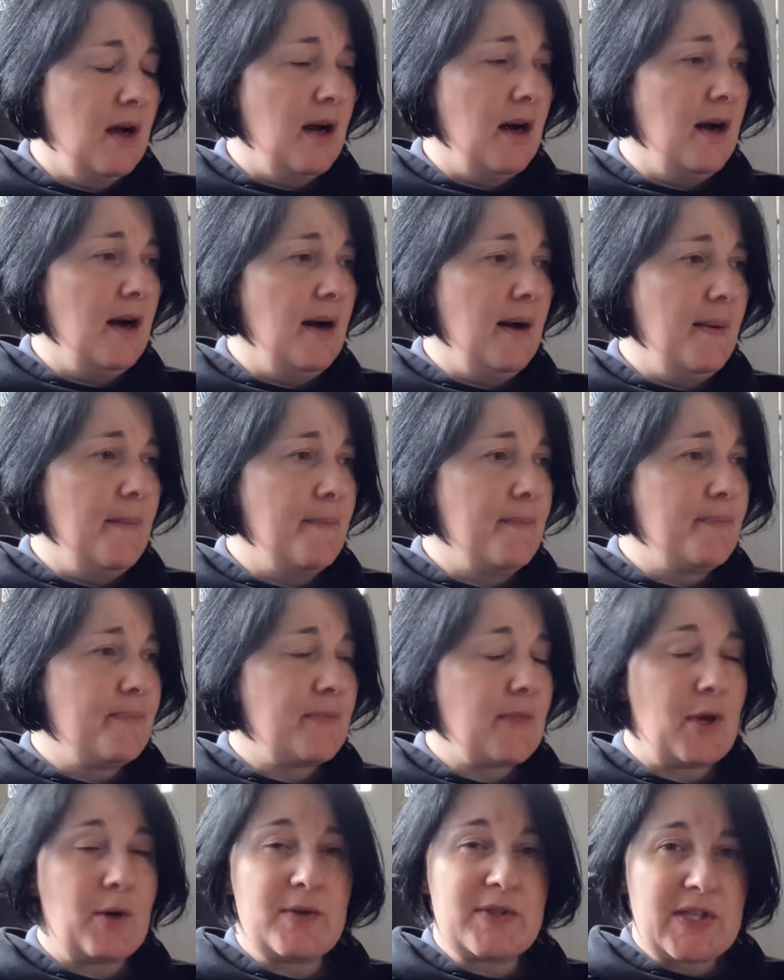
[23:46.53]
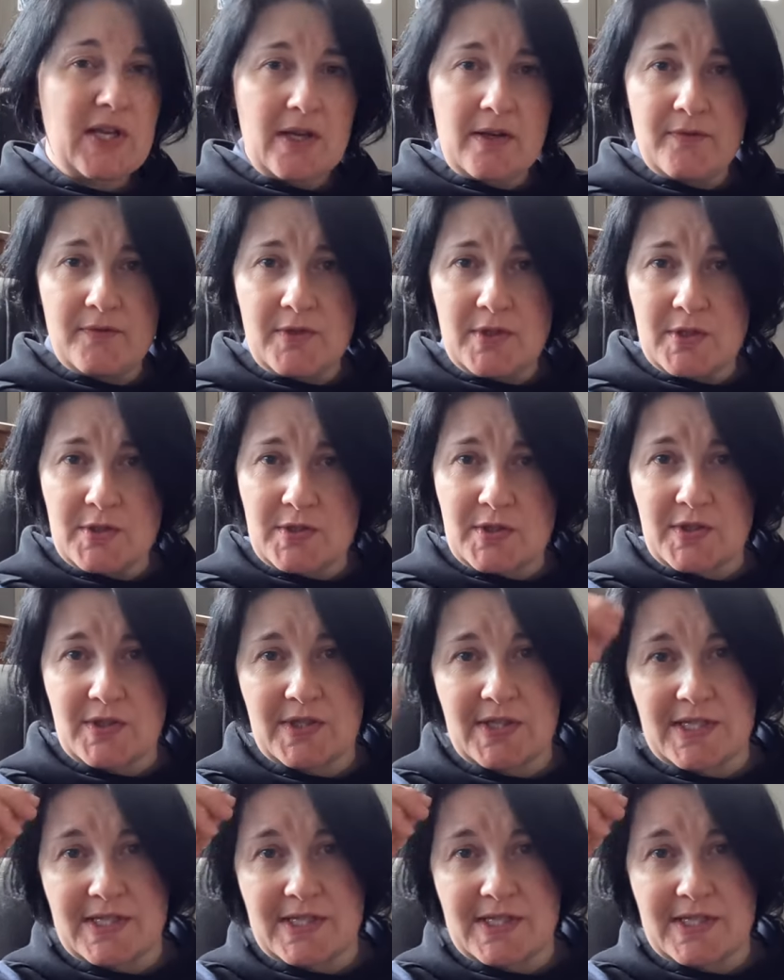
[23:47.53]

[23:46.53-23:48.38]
I always get confused because